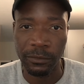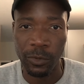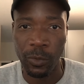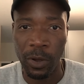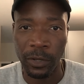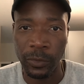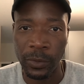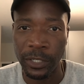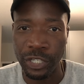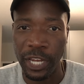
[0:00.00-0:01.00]
walk
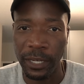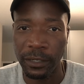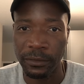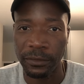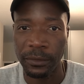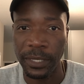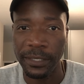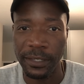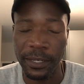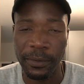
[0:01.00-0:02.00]
through a chain of
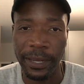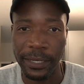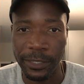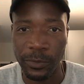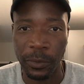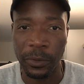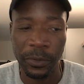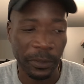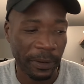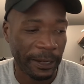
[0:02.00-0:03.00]
reasoning, right? That's what we're
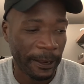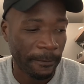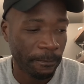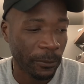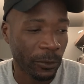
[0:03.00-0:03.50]
doing right now.